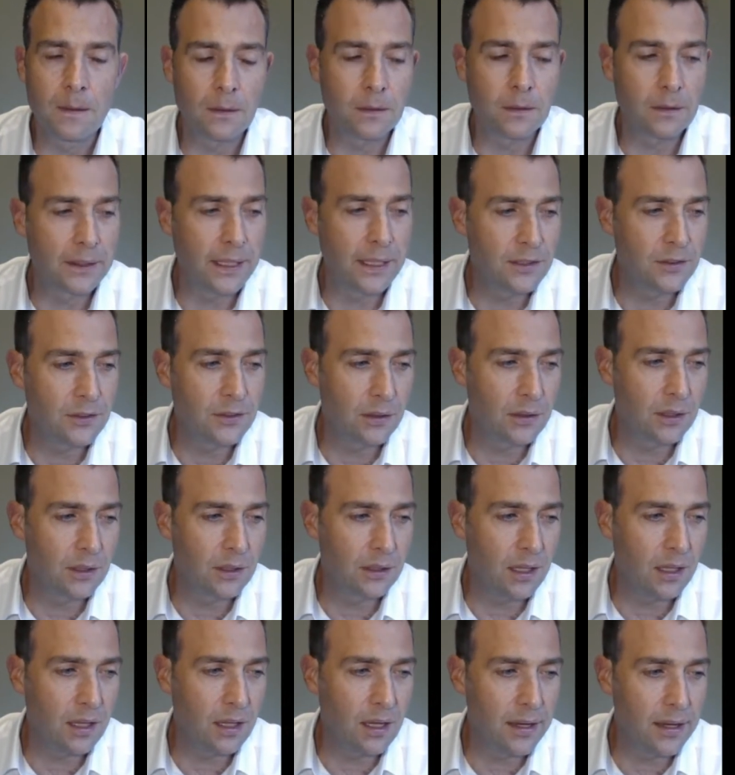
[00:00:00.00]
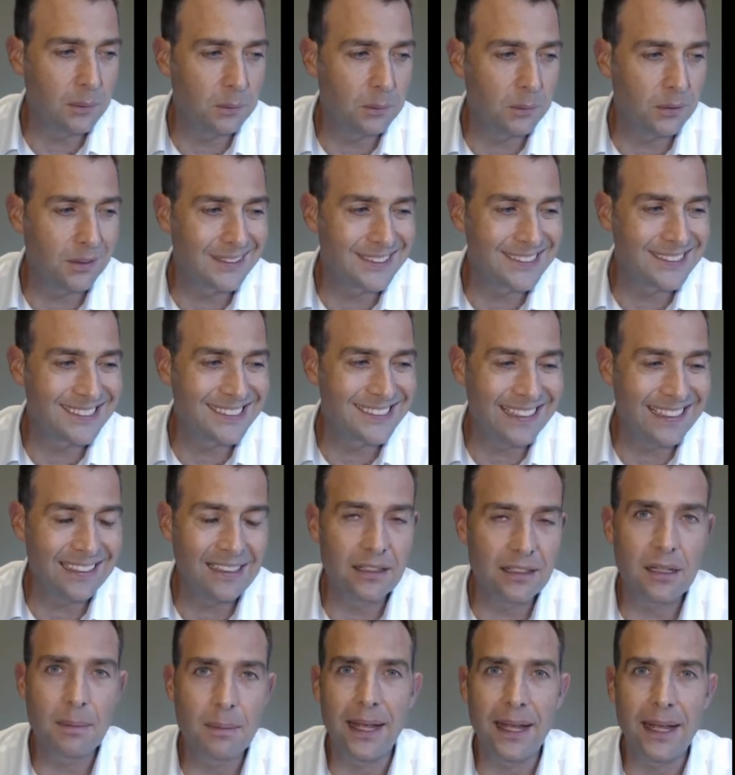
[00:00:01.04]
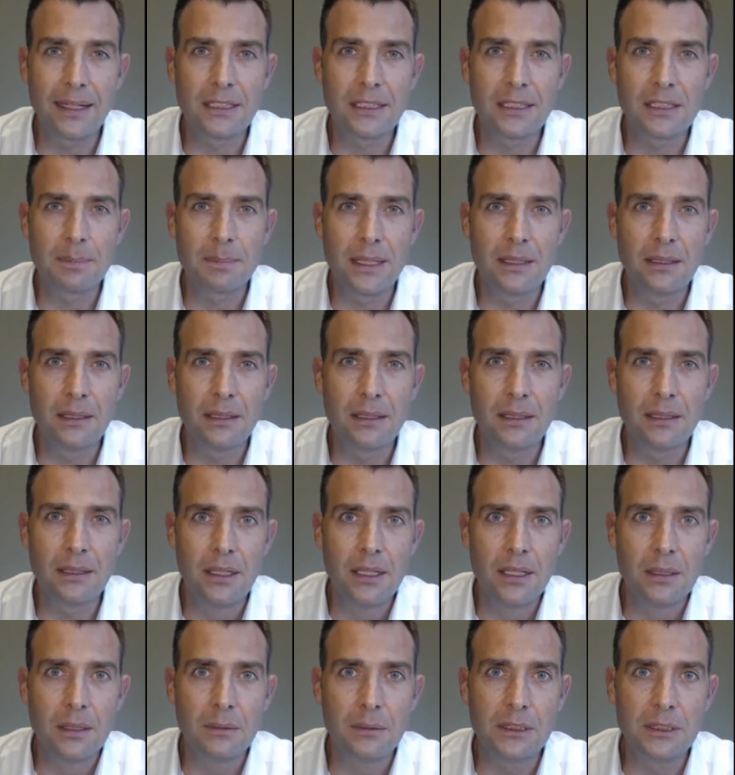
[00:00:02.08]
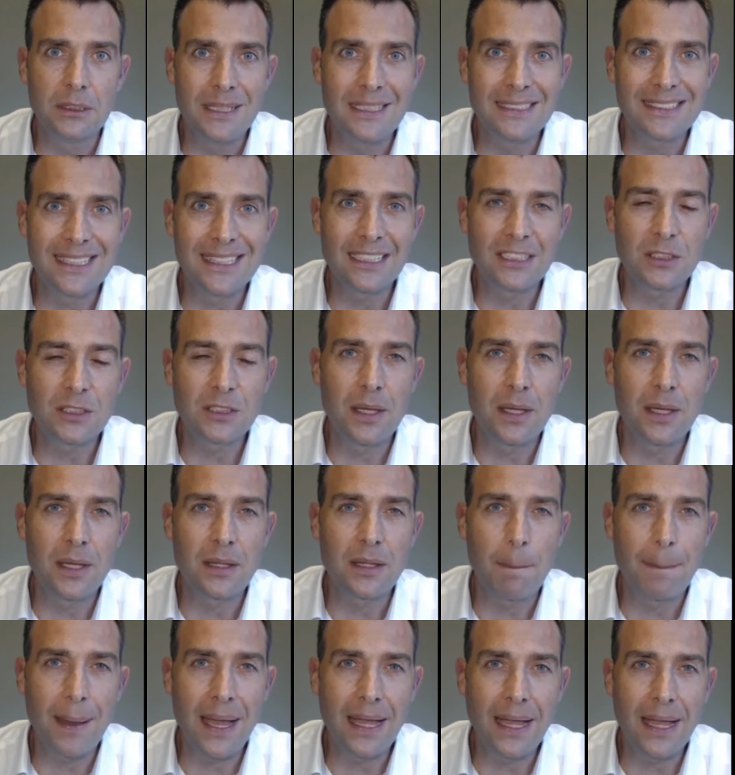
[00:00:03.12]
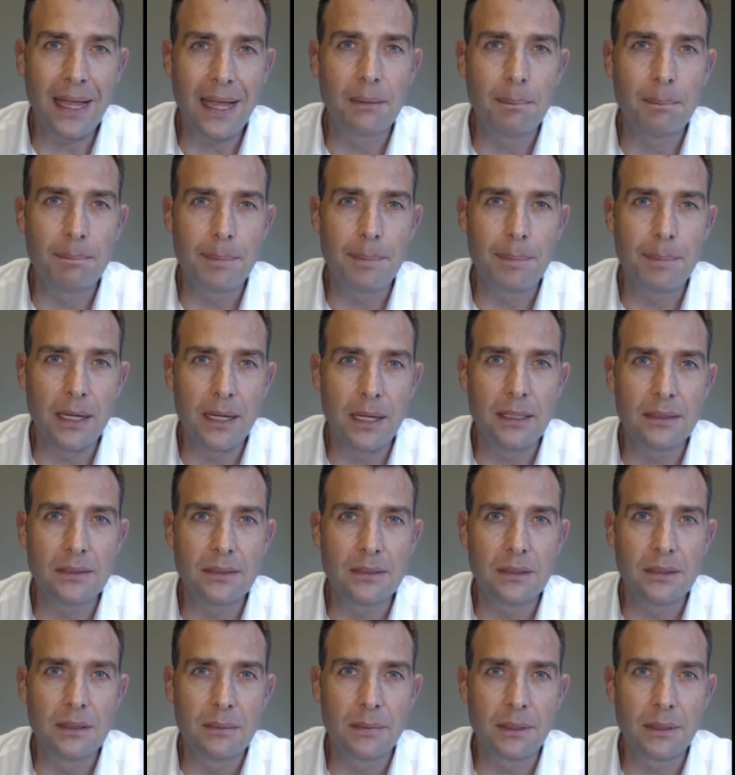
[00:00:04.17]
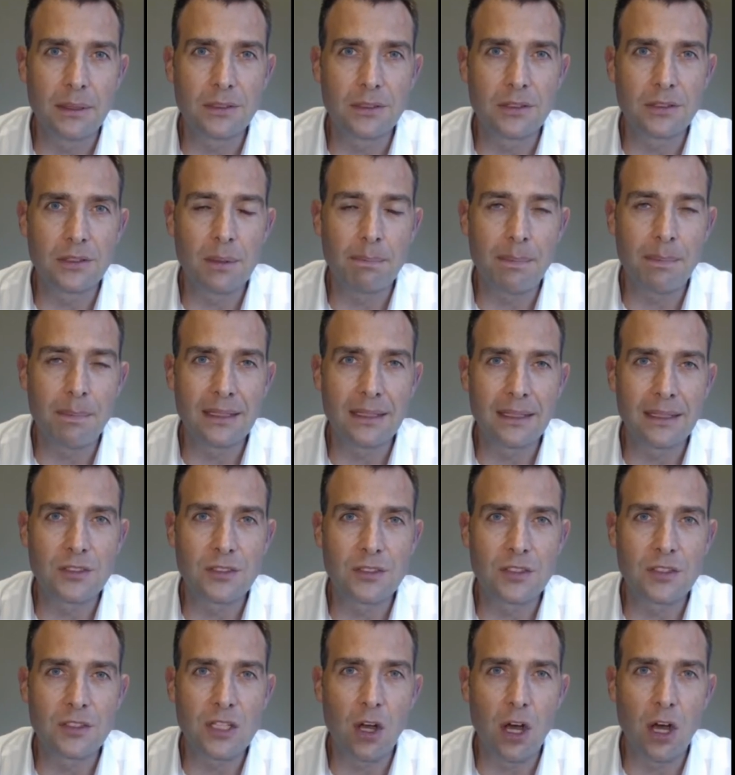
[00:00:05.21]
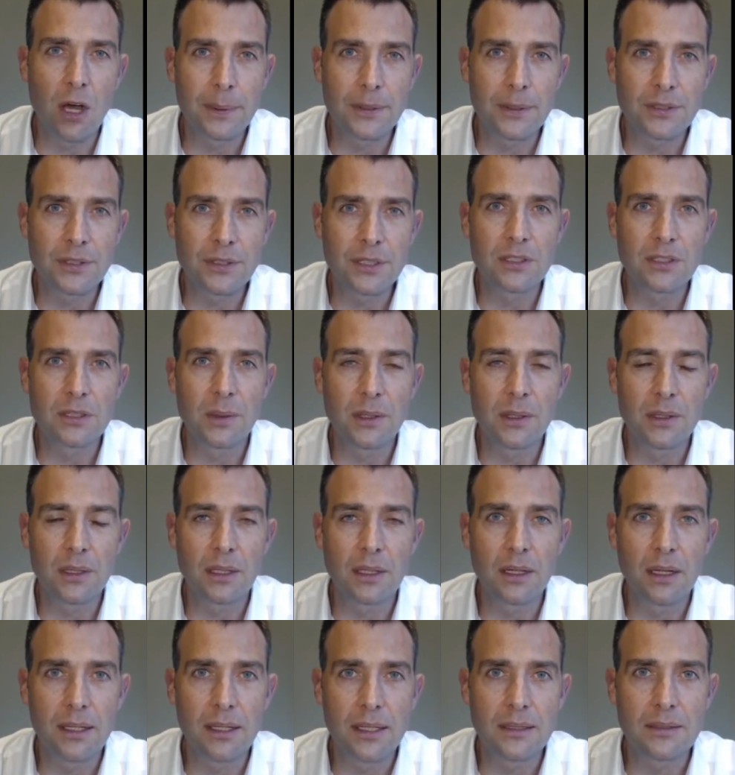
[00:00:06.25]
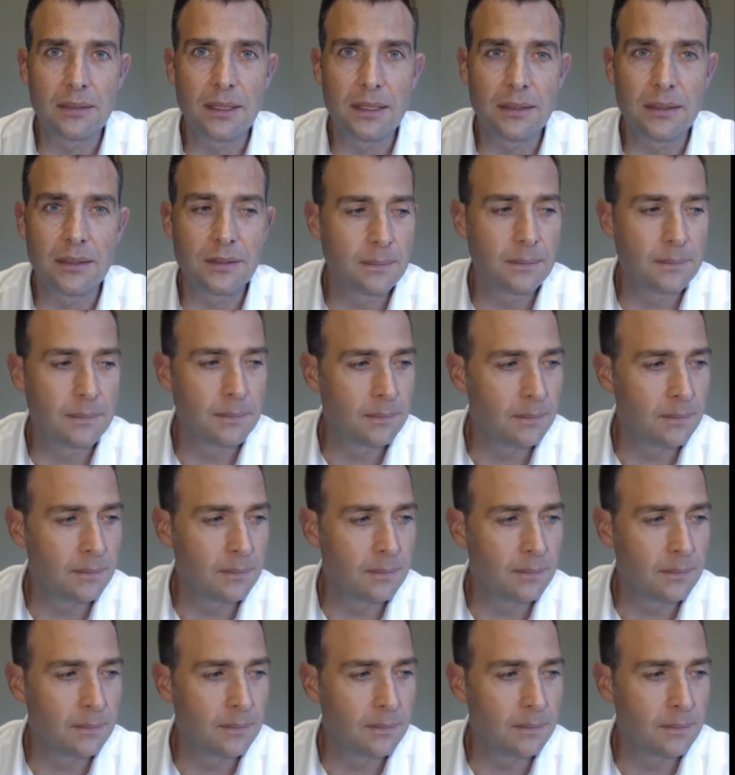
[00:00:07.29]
Okay, so the client will sell at the bank's bid, which means that's where the bank buys, because the bank does the opposite to what the client does.